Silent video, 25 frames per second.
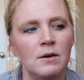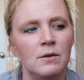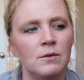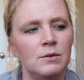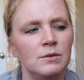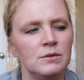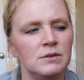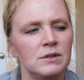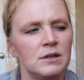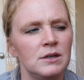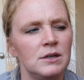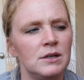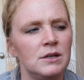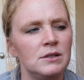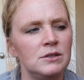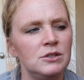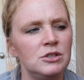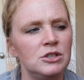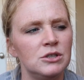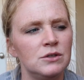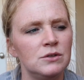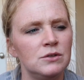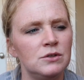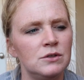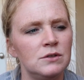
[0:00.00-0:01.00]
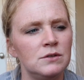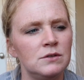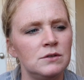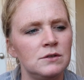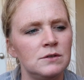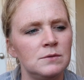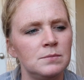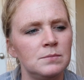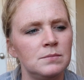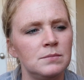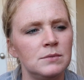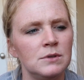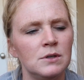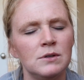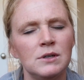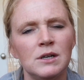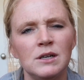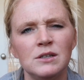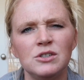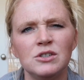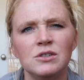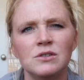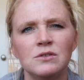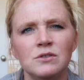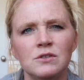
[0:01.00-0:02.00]
what was it called? Children's, no,
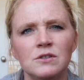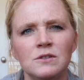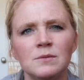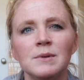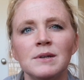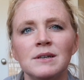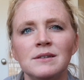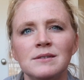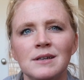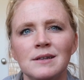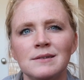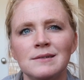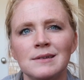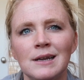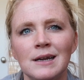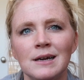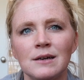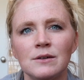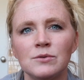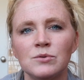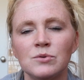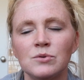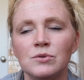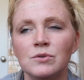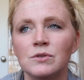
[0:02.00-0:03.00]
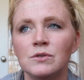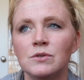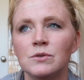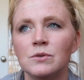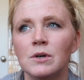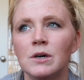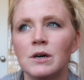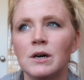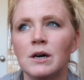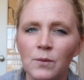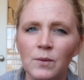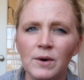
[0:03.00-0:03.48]
not Children's Place, that's an actual store.